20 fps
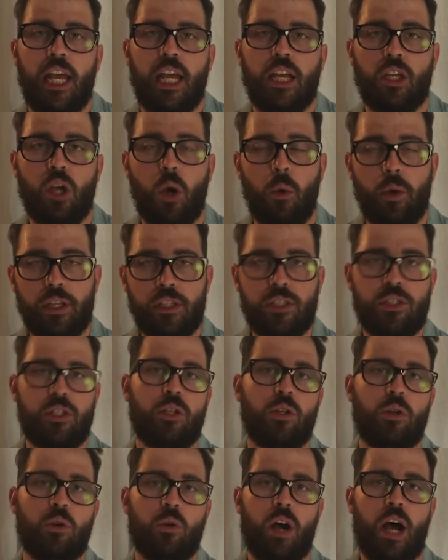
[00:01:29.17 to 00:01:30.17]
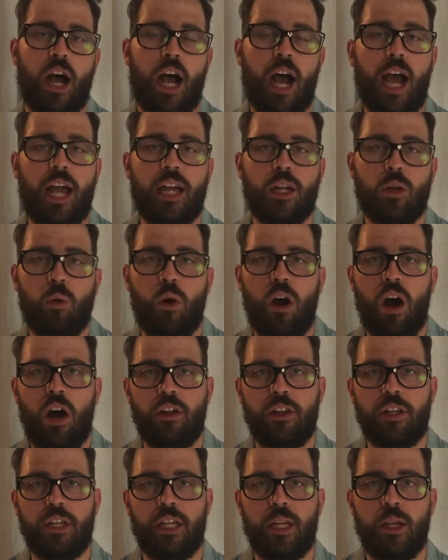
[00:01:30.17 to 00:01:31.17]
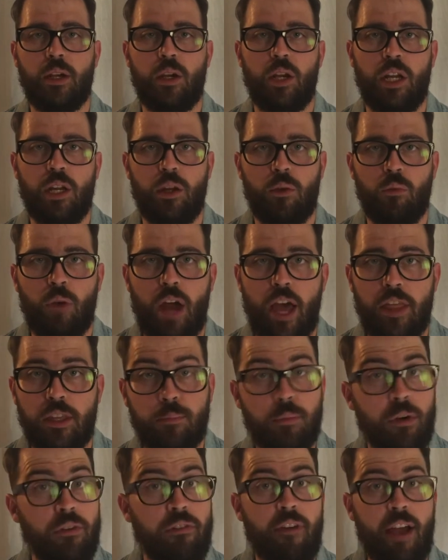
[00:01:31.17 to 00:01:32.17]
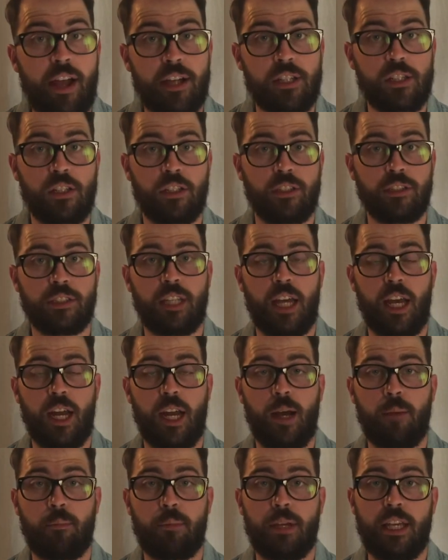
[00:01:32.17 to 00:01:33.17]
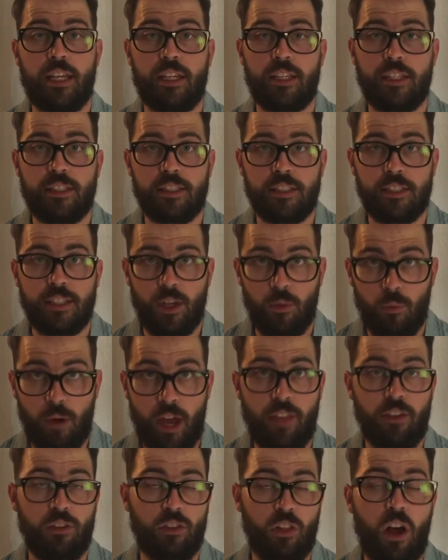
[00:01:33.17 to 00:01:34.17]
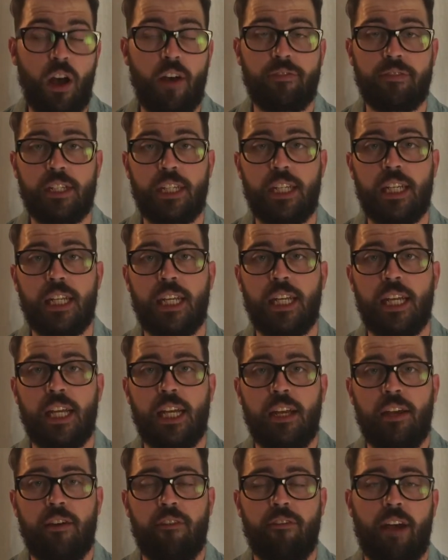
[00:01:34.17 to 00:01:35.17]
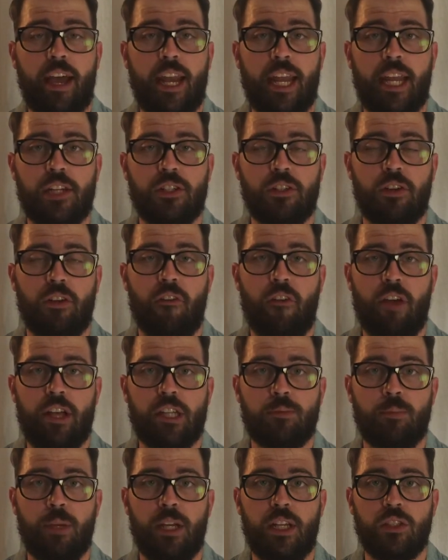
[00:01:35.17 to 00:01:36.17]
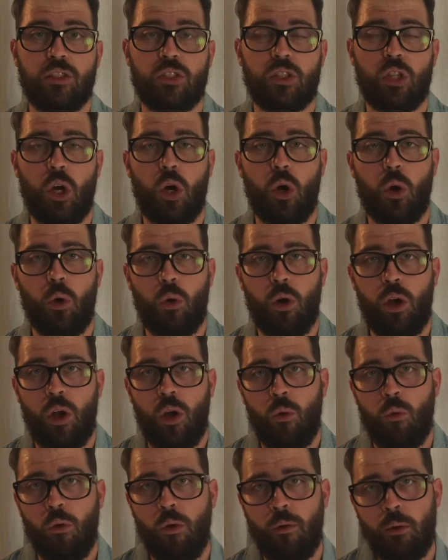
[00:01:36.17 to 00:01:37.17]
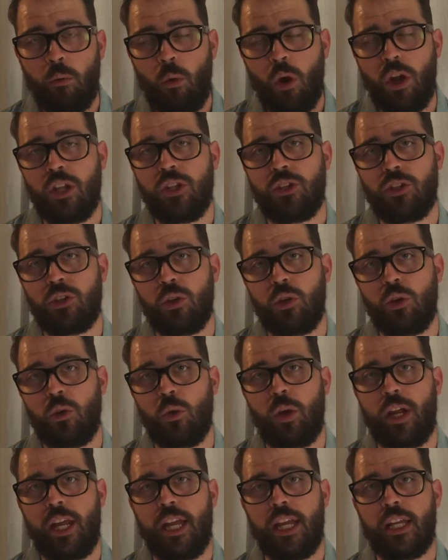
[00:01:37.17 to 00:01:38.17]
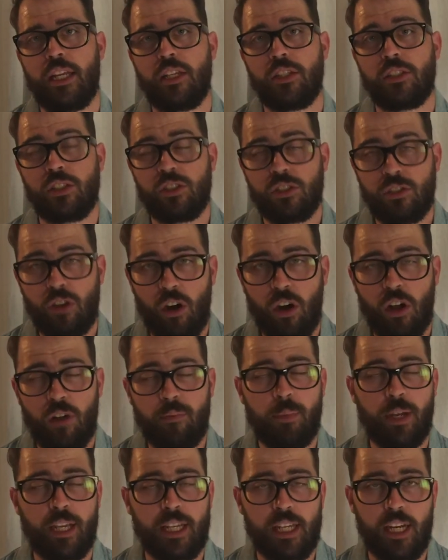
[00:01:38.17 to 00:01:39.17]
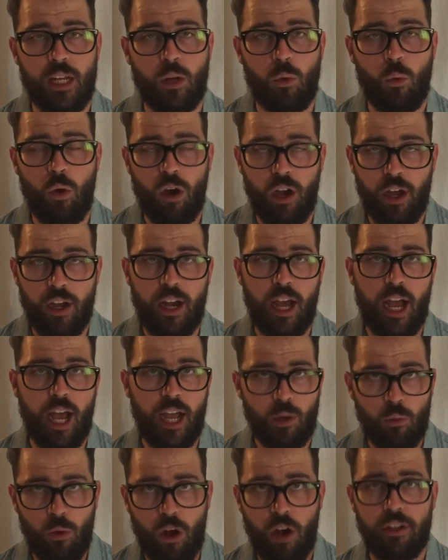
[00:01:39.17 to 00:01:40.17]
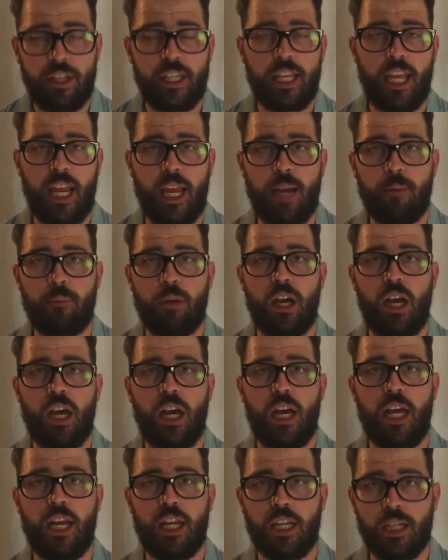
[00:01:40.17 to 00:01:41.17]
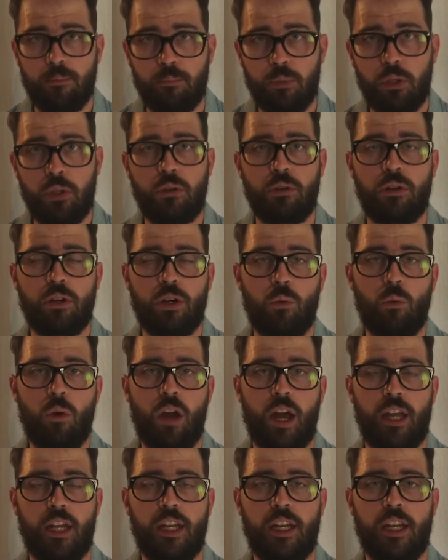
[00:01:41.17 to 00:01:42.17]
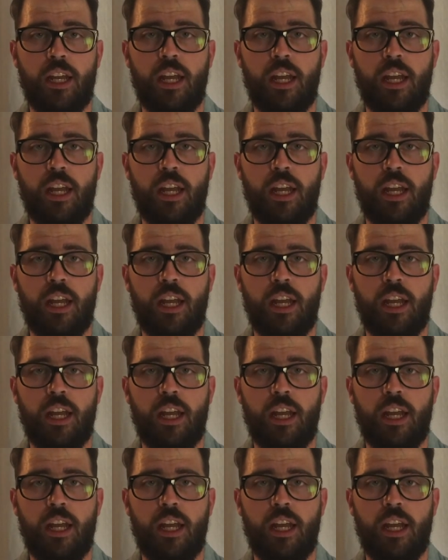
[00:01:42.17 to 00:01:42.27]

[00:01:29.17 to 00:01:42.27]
going to a high quality, rather professional setup is a rather lofty financial investment. So what we want to do is start off by getting one high quality camera and a computer to run it,